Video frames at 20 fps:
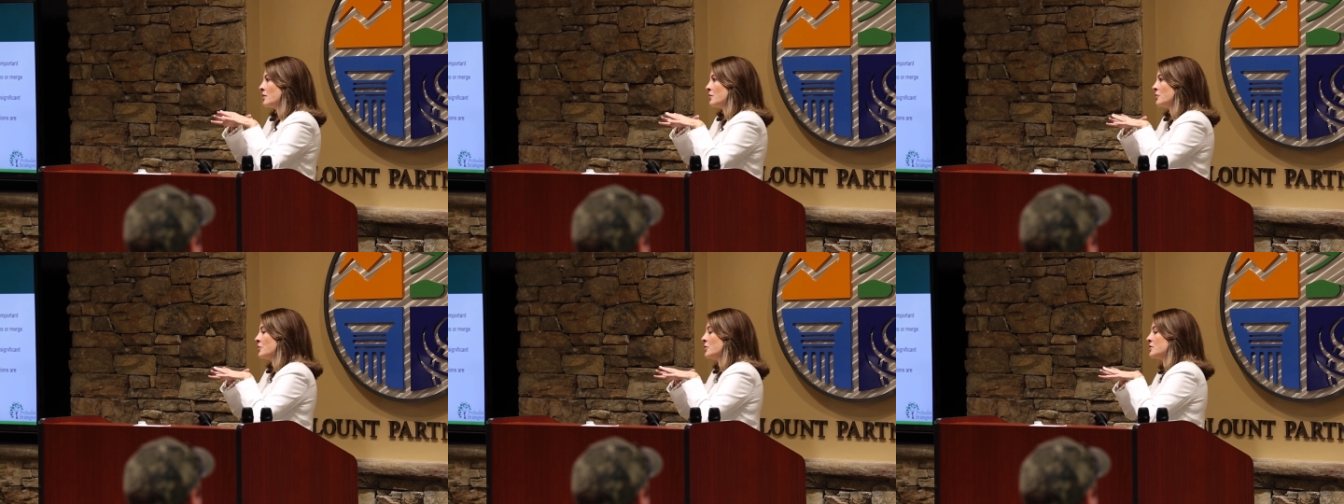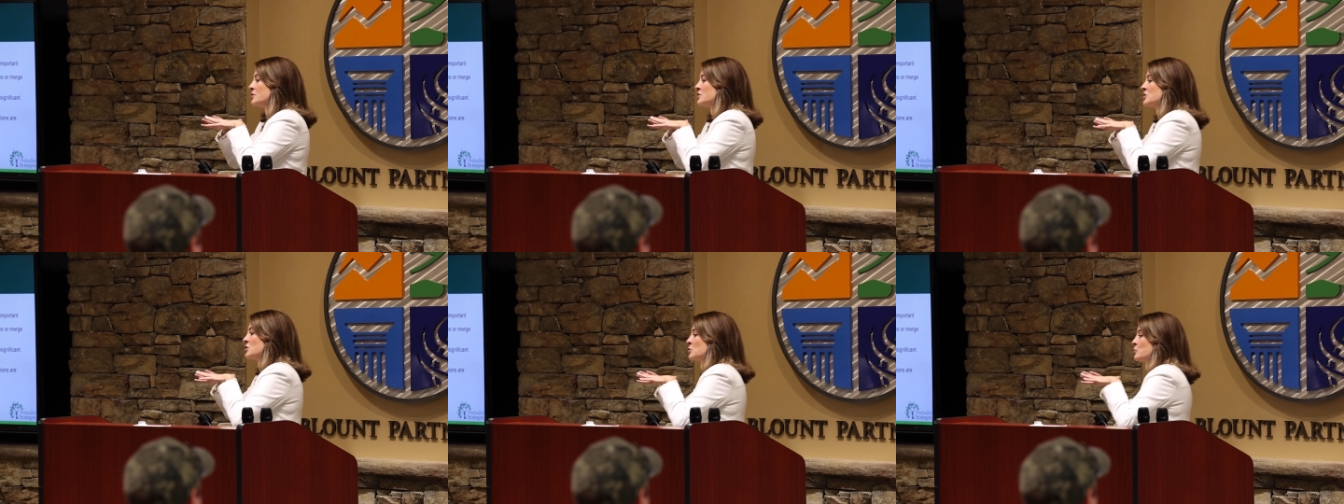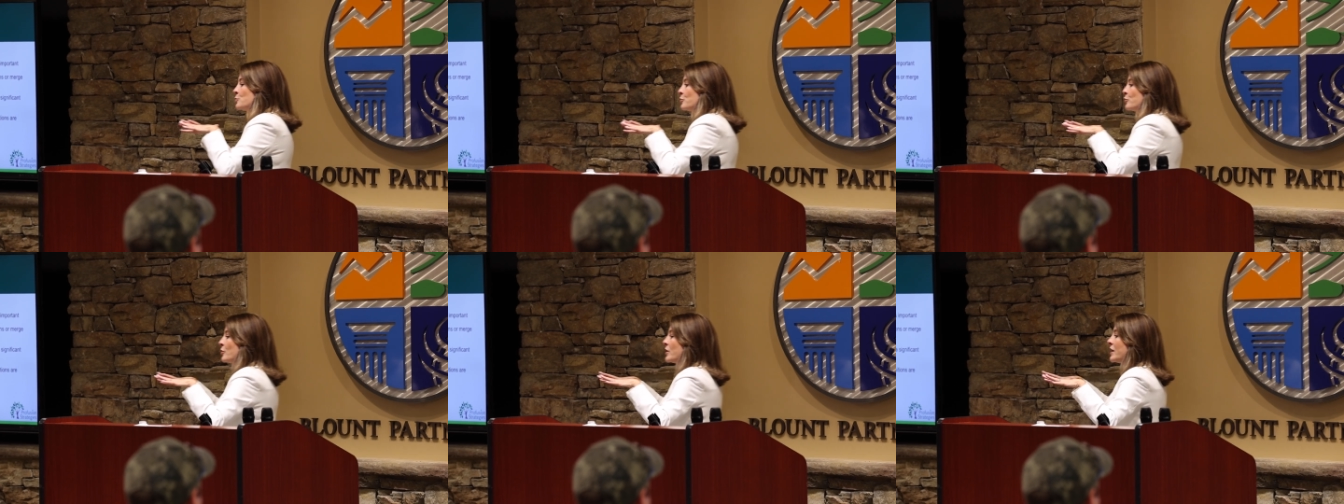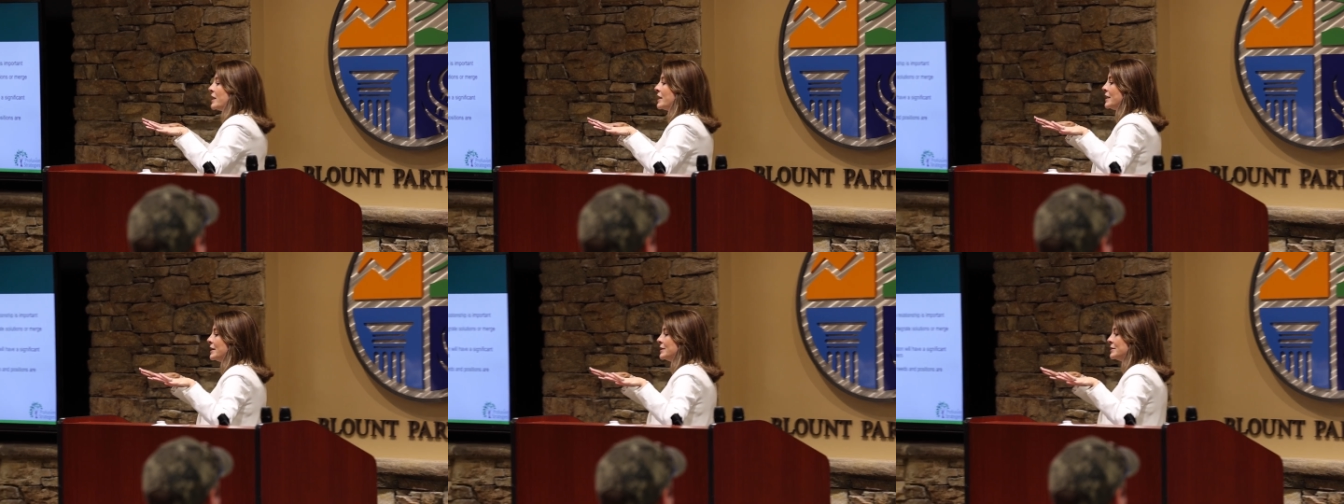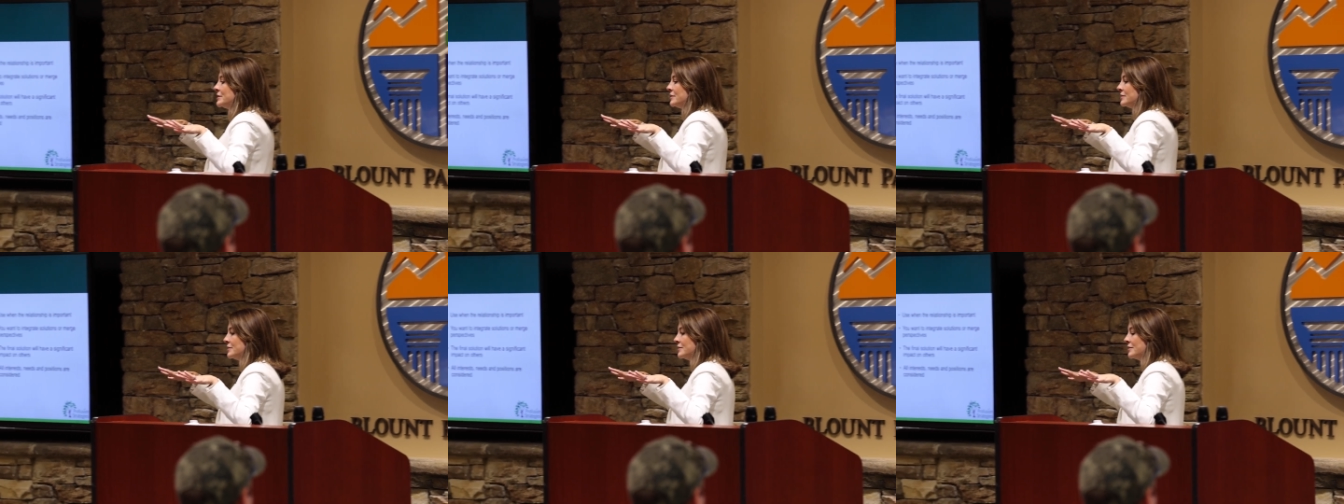the
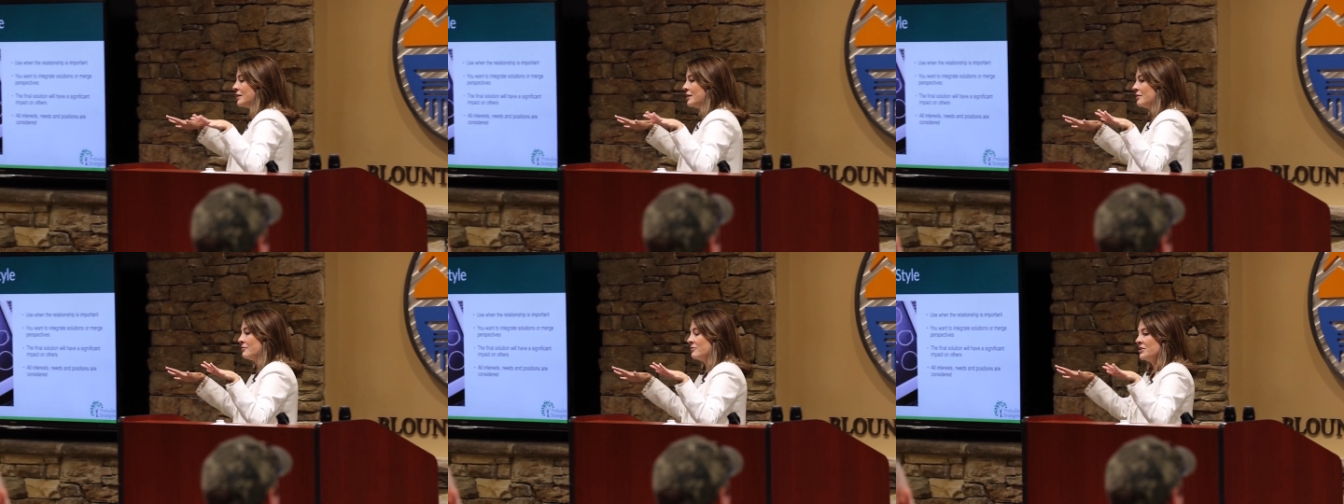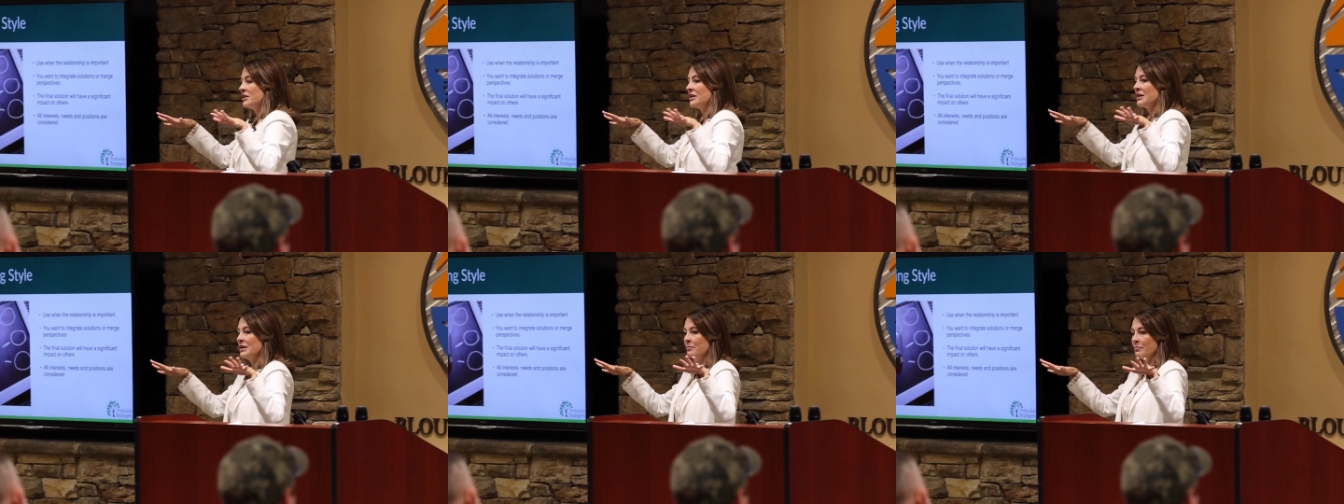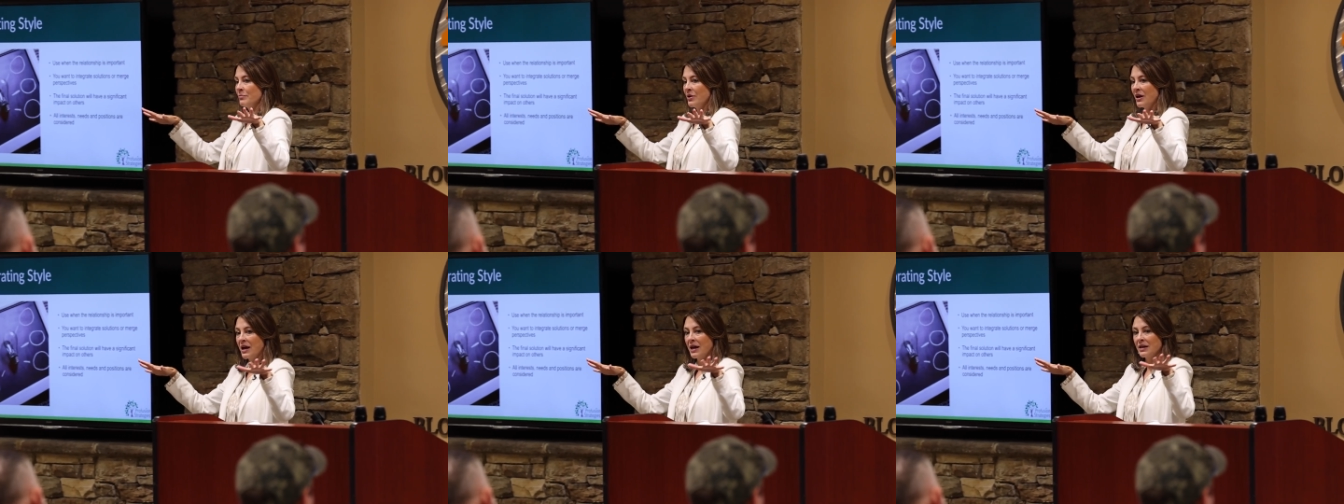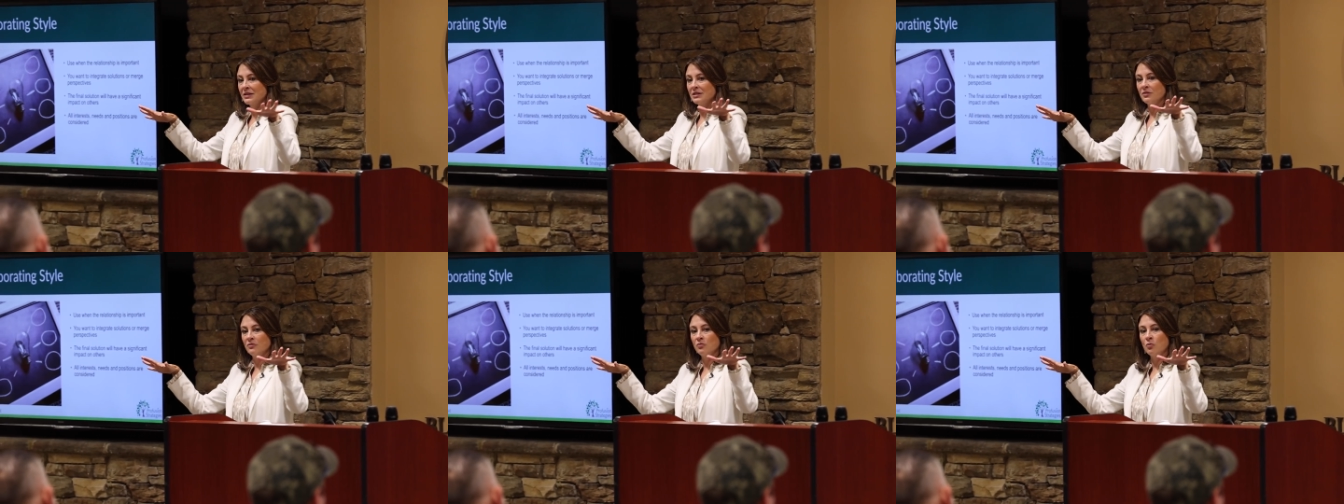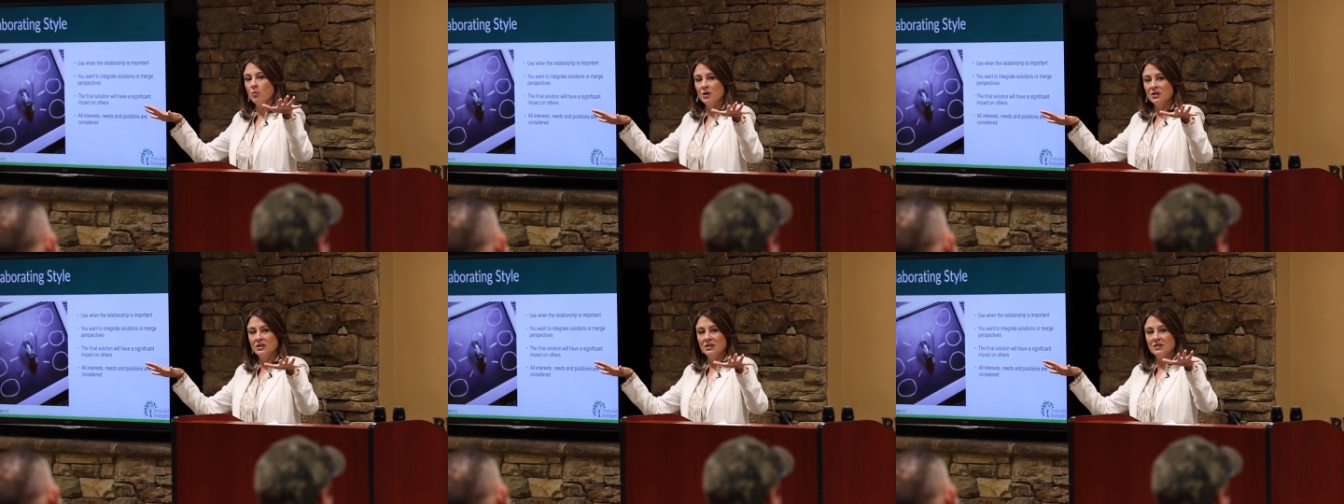spread of the impact of
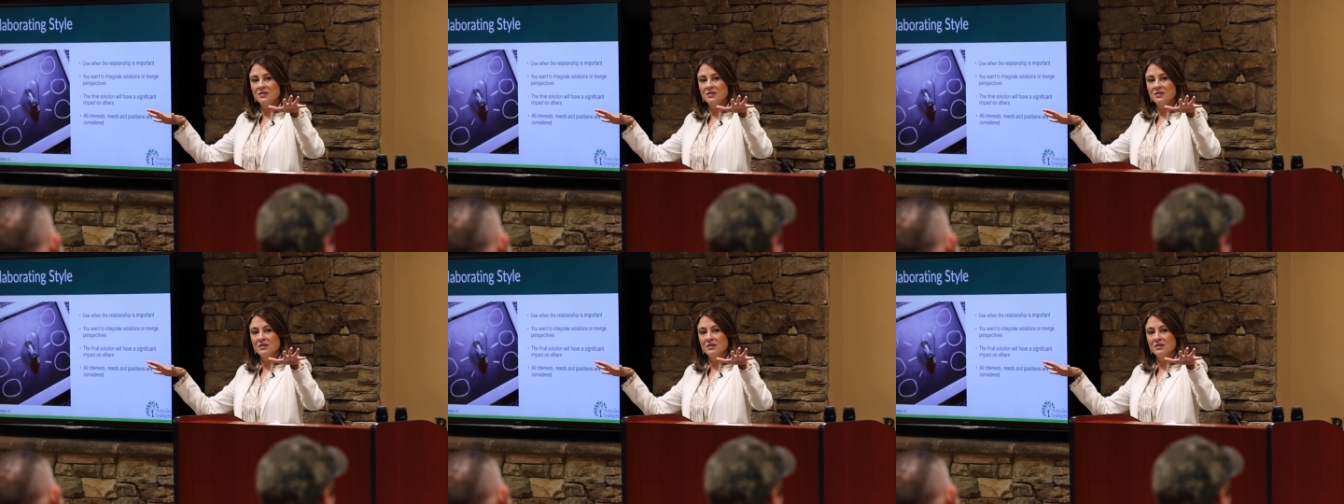one